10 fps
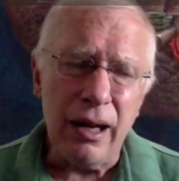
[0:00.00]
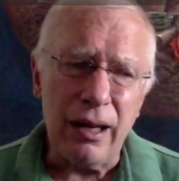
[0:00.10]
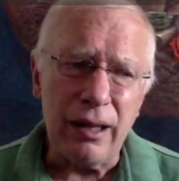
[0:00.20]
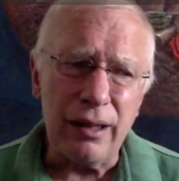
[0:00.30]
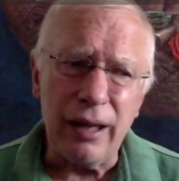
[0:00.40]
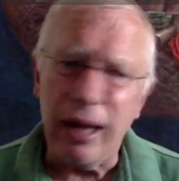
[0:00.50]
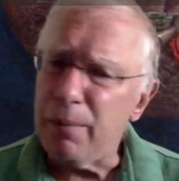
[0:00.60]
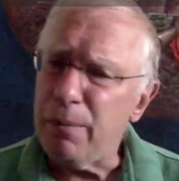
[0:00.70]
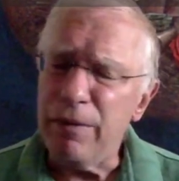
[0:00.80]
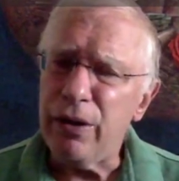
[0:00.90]

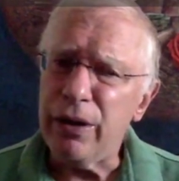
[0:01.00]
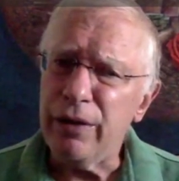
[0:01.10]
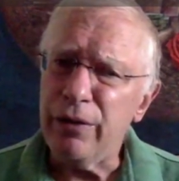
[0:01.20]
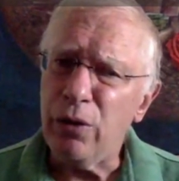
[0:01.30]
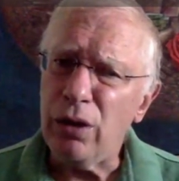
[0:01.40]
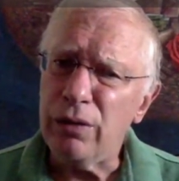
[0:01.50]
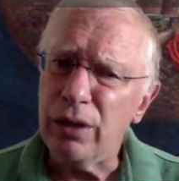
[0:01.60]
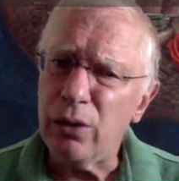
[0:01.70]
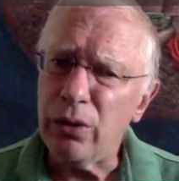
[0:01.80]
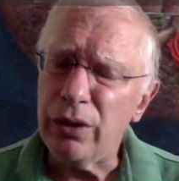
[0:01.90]
I've been very involved
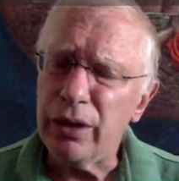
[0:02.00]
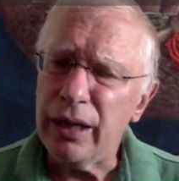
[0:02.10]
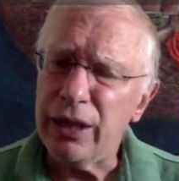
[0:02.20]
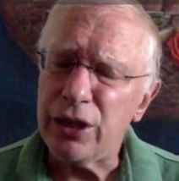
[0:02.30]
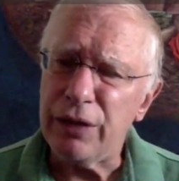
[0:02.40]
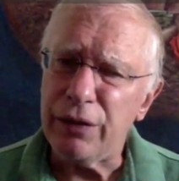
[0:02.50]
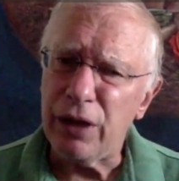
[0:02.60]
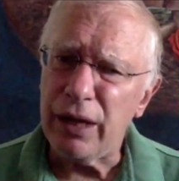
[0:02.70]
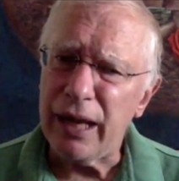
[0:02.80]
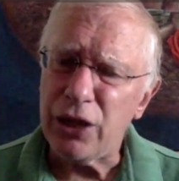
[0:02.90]
in Northern Dynasty
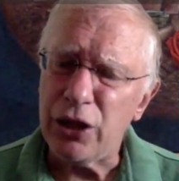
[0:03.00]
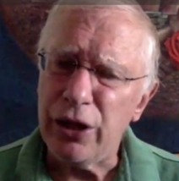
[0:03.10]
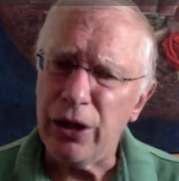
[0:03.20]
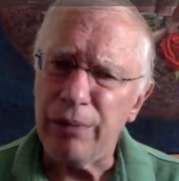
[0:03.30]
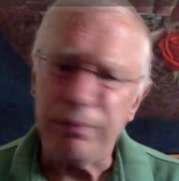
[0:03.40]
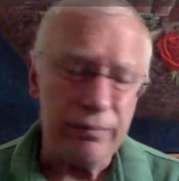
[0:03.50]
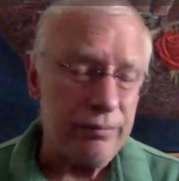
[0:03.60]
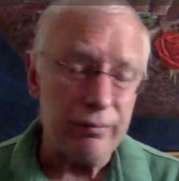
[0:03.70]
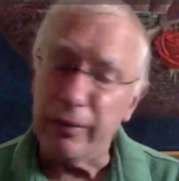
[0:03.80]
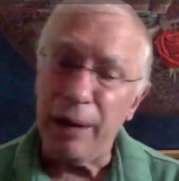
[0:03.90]
for the last year.
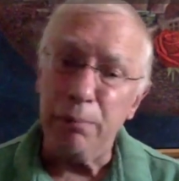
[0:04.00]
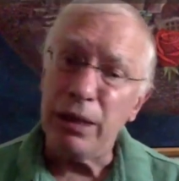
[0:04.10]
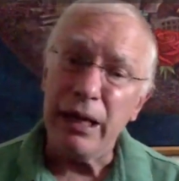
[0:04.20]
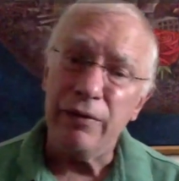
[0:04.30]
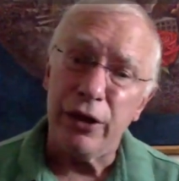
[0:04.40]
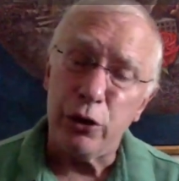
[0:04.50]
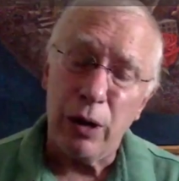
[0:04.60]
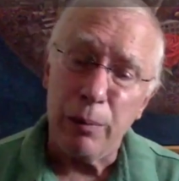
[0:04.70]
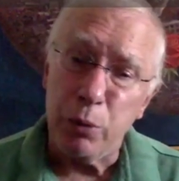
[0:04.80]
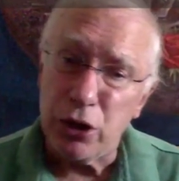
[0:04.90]
I believed that
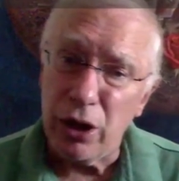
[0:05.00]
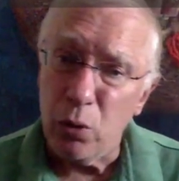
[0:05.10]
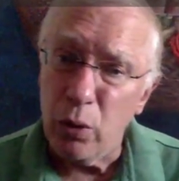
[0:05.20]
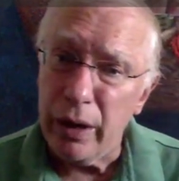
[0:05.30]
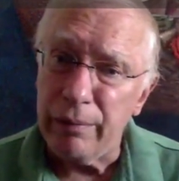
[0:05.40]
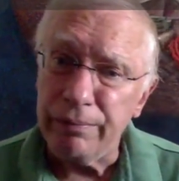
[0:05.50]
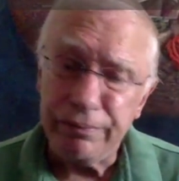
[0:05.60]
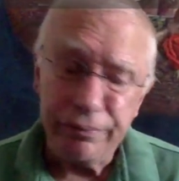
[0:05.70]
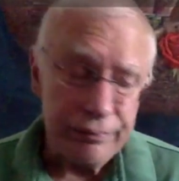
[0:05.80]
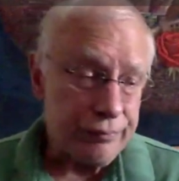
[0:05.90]
Trump was going to win.
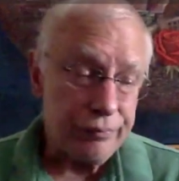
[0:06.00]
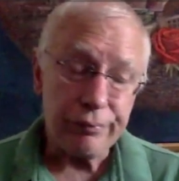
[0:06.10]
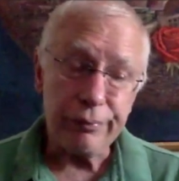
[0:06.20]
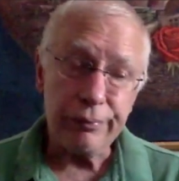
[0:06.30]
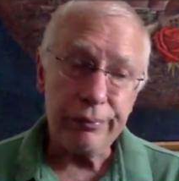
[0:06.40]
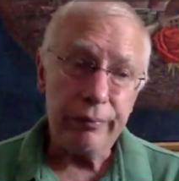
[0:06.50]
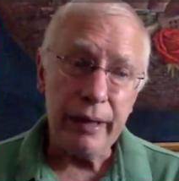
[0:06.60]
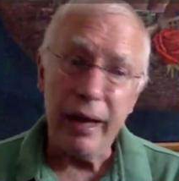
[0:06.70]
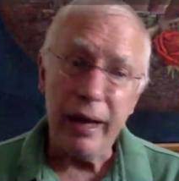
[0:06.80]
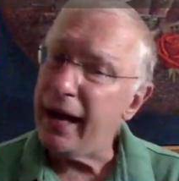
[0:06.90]

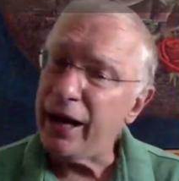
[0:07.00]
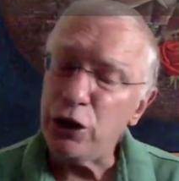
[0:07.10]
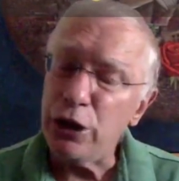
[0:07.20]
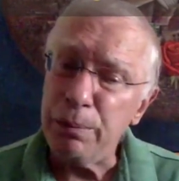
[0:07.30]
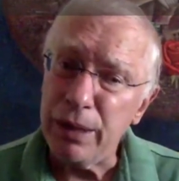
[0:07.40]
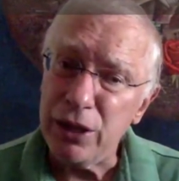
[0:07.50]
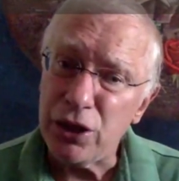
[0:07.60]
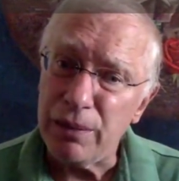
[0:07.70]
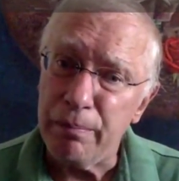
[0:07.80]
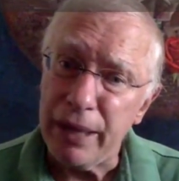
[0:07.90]
I actually
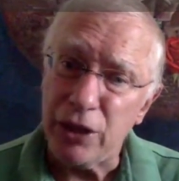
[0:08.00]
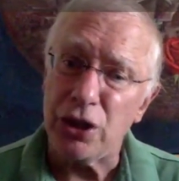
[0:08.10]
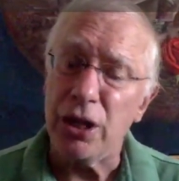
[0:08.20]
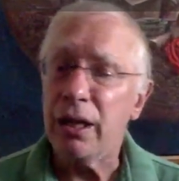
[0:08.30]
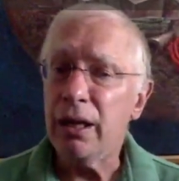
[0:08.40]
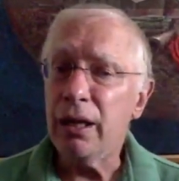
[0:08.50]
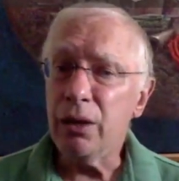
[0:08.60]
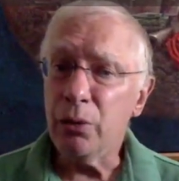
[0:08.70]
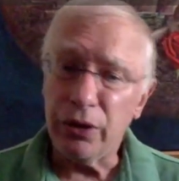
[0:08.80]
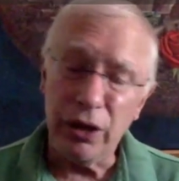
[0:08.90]
placed some bets
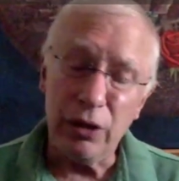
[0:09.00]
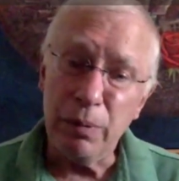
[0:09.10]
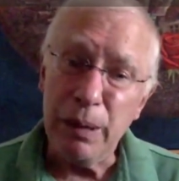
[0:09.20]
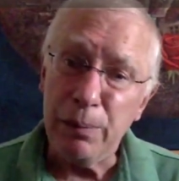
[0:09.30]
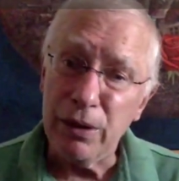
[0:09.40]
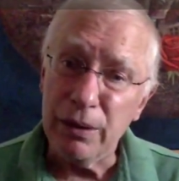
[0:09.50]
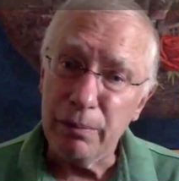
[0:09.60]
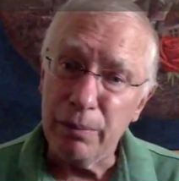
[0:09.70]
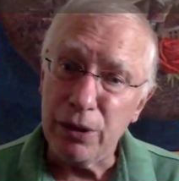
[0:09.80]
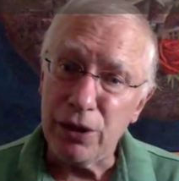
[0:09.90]
with other
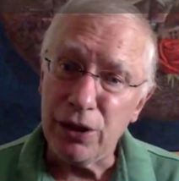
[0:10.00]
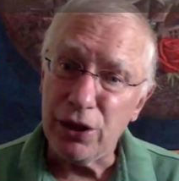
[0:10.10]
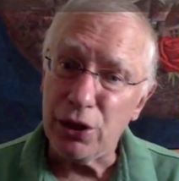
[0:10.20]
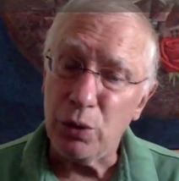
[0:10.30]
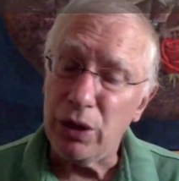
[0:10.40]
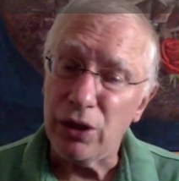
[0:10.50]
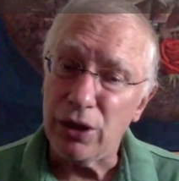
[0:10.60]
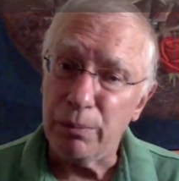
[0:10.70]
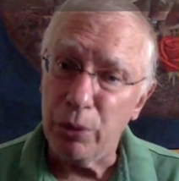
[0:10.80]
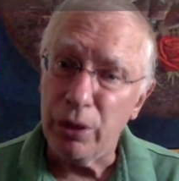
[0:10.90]
people in the business as well
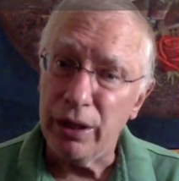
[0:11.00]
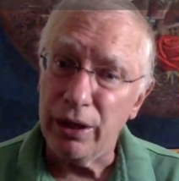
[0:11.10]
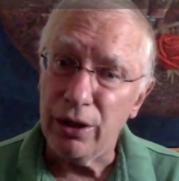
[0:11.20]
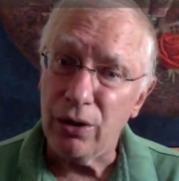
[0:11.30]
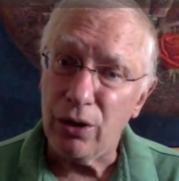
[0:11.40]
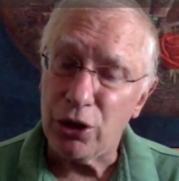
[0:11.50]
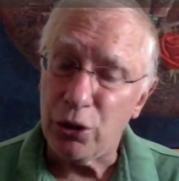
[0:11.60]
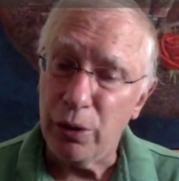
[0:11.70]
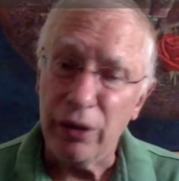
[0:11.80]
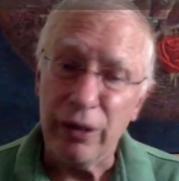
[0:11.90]
as a bookie in
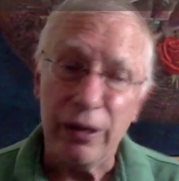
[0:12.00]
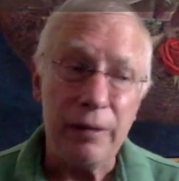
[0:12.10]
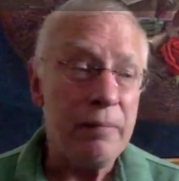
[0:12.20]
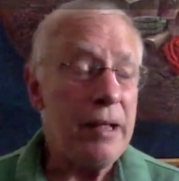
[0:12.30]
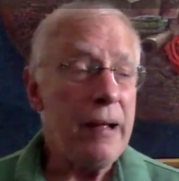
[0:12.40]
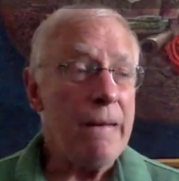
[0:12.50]
Australia,